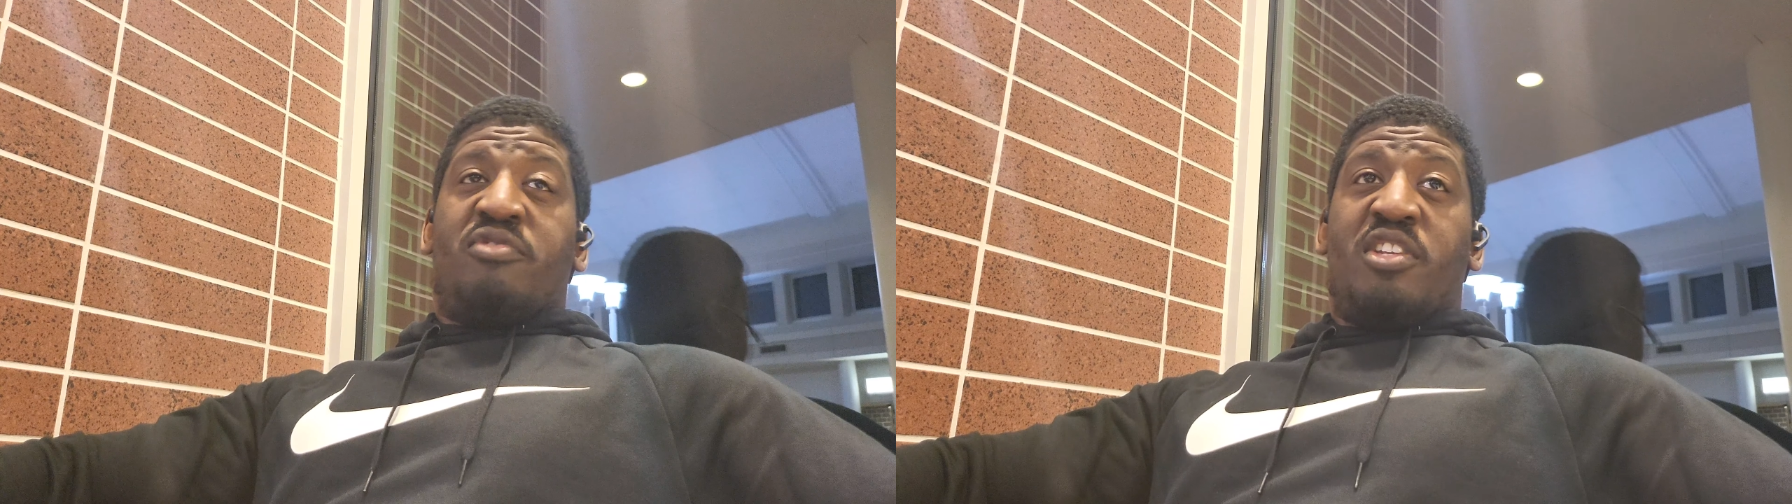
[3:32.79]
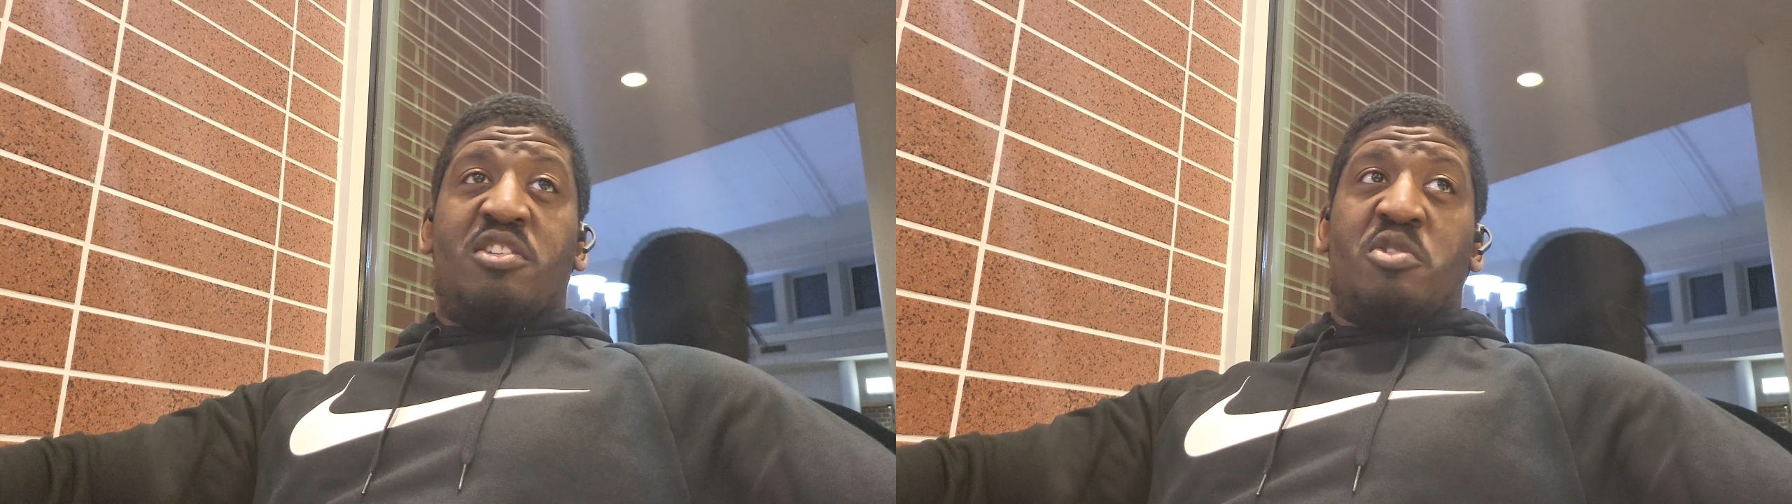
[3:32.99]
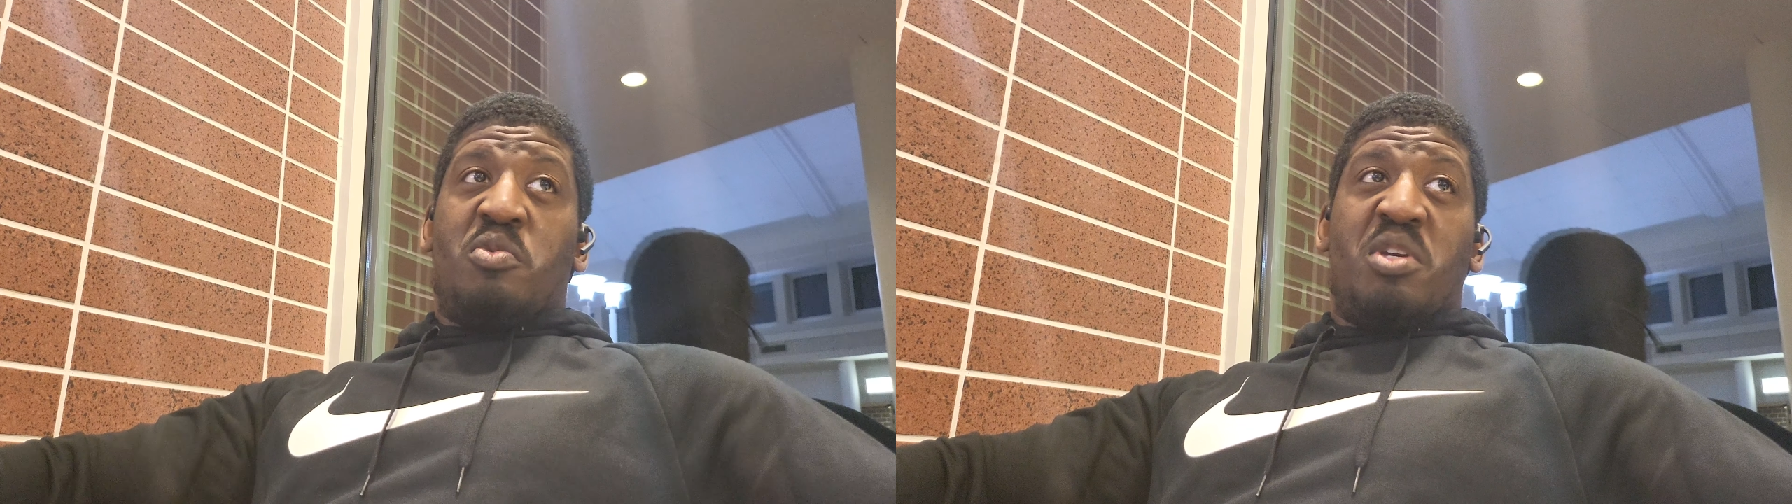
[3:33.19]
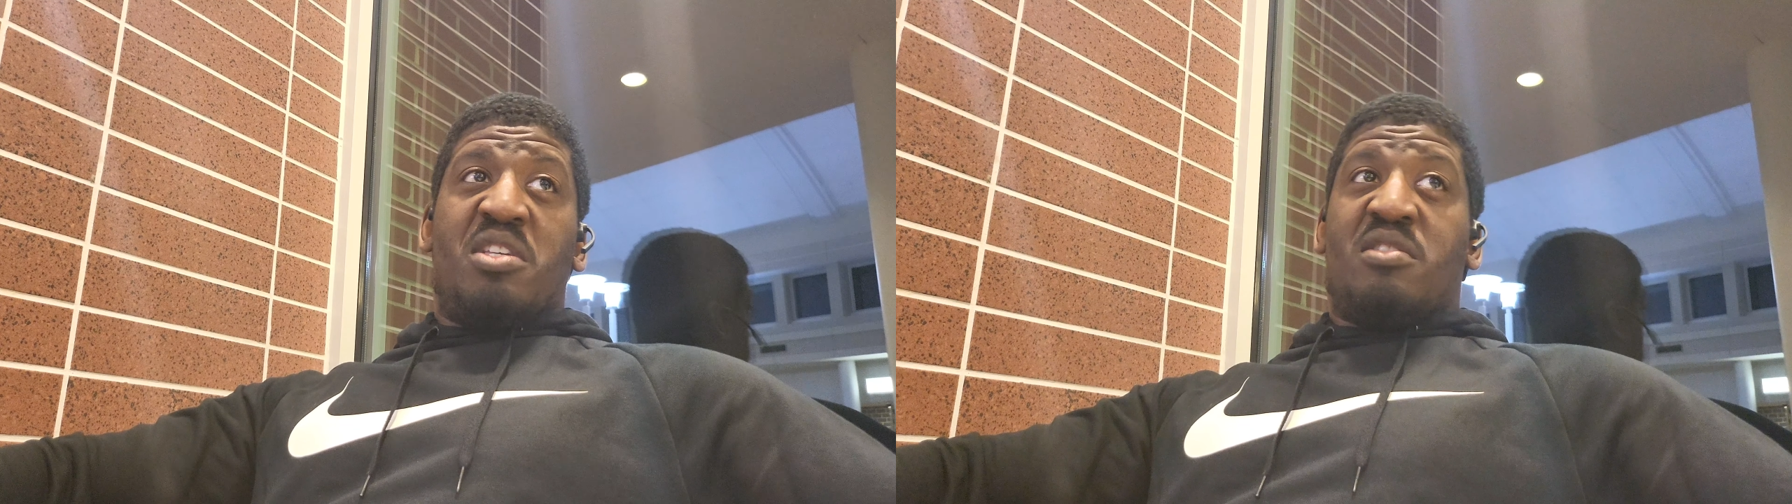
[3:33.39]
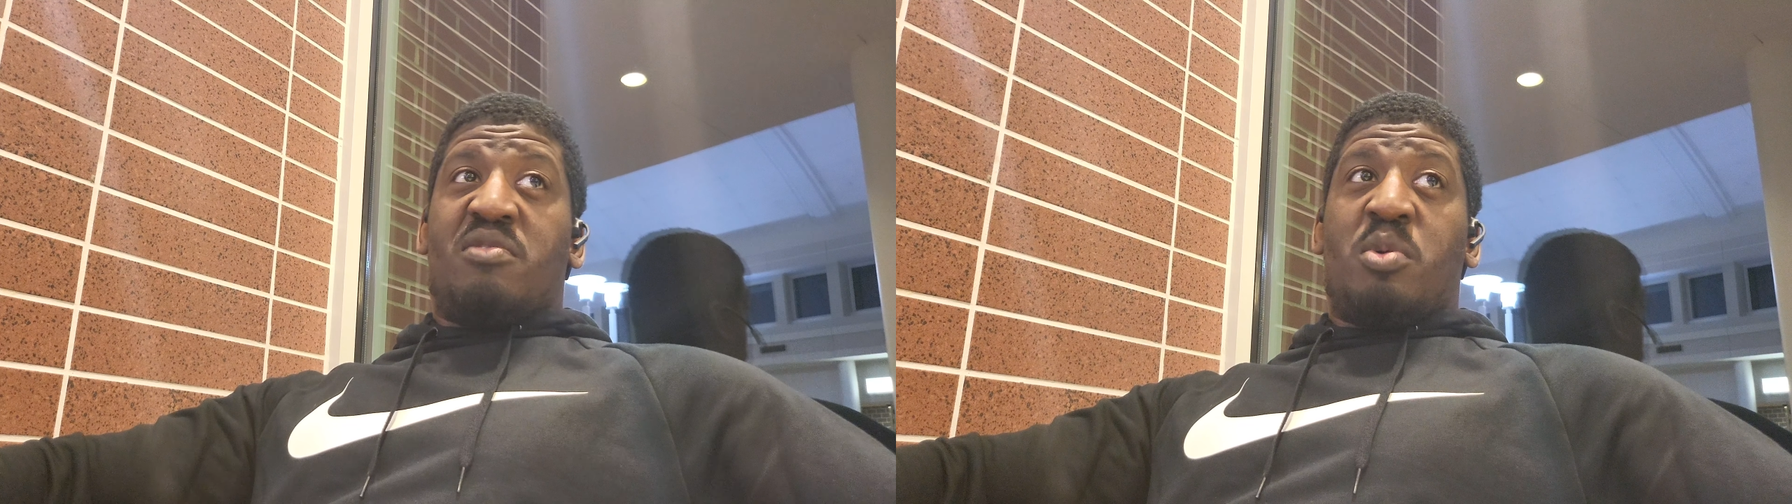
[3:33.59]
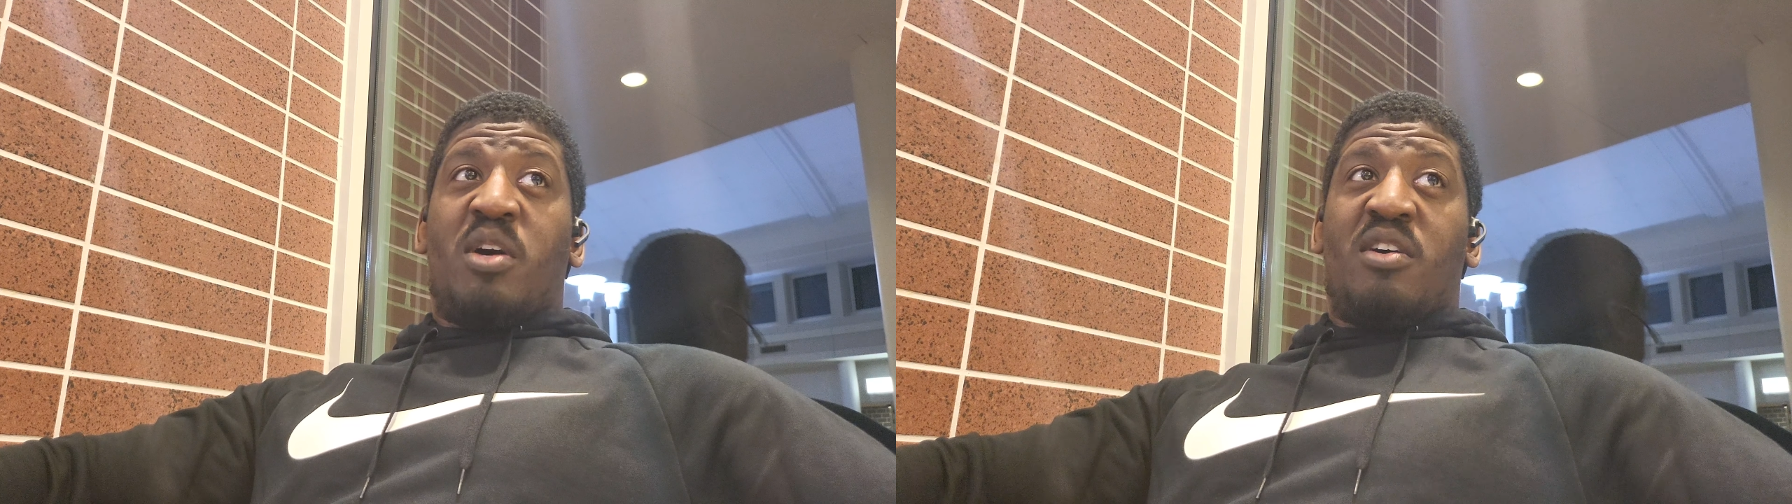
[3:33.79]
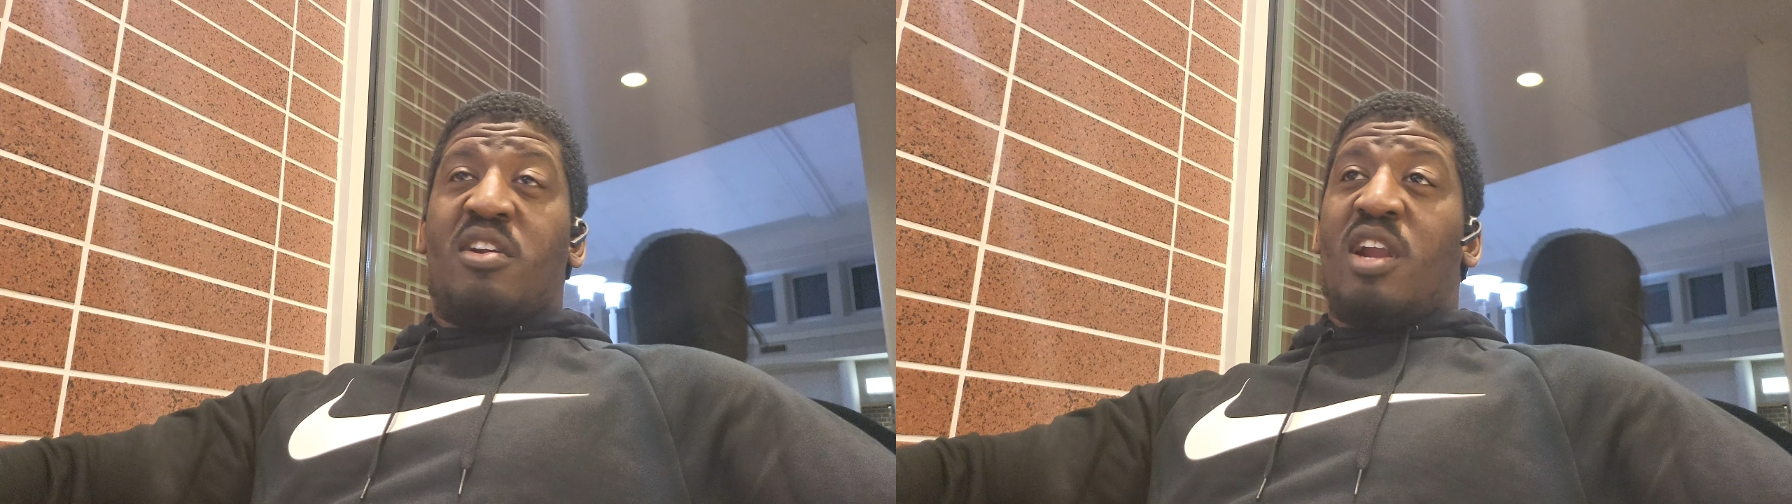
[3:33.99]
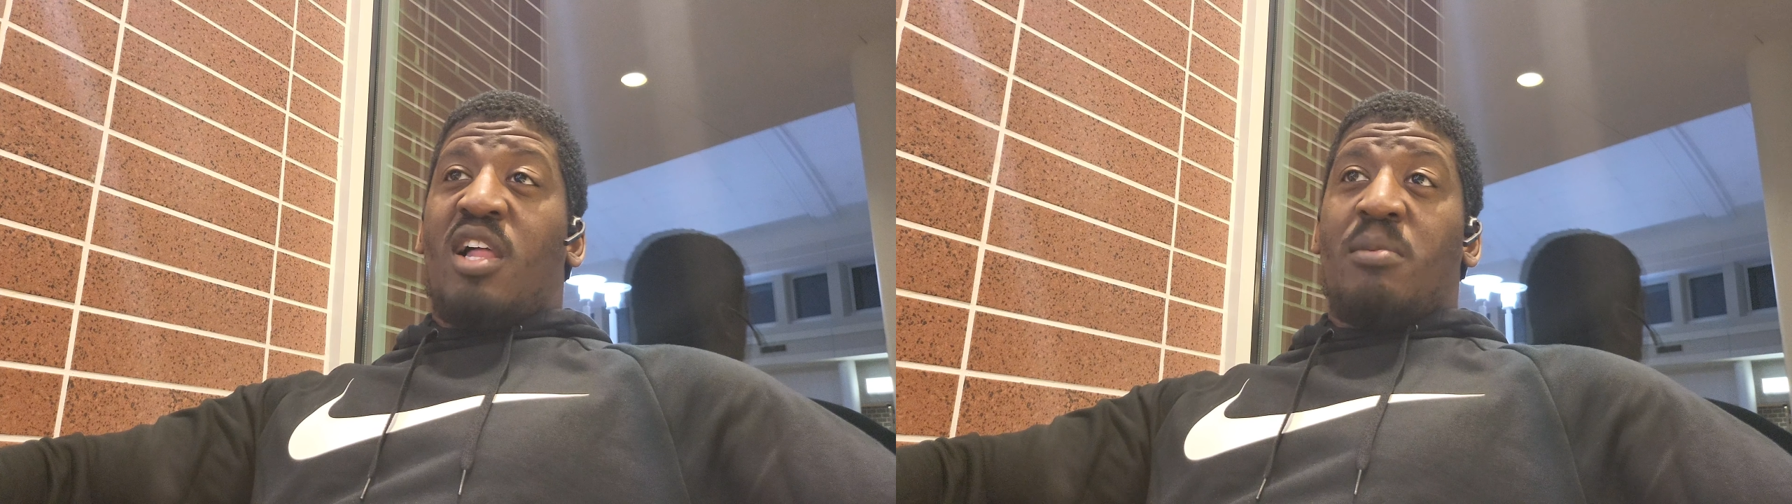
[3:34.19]
52 weeks of
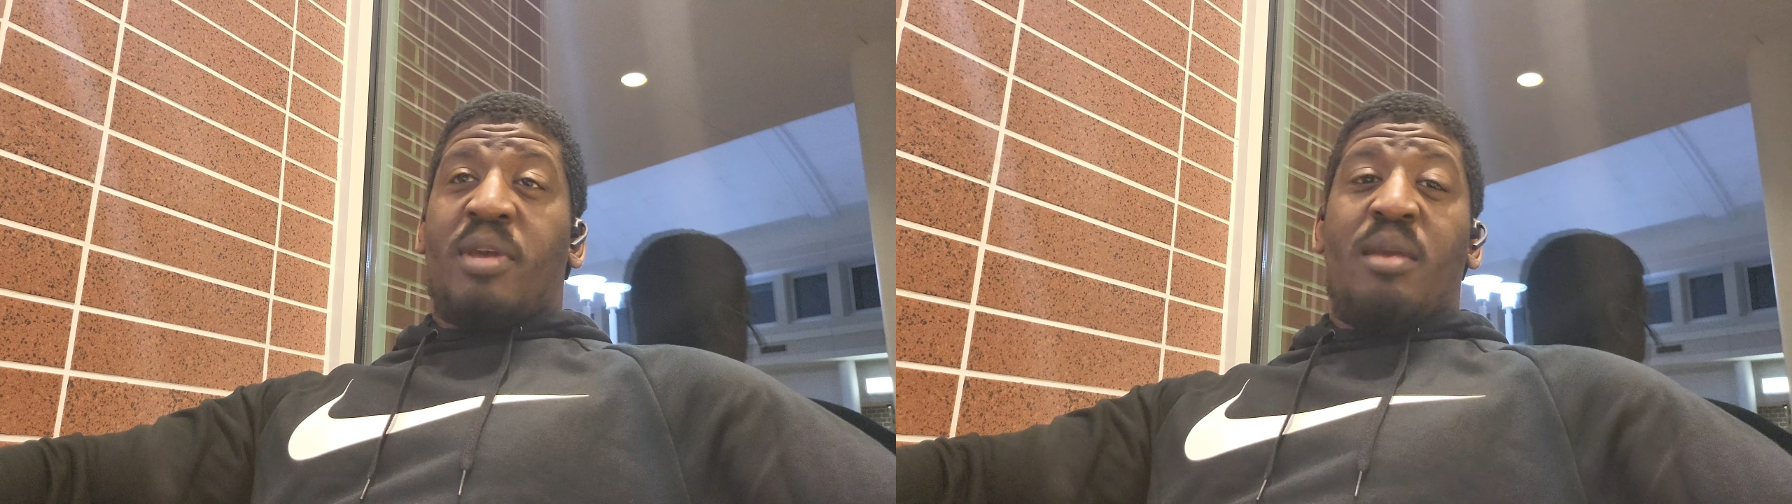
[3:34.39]
$1200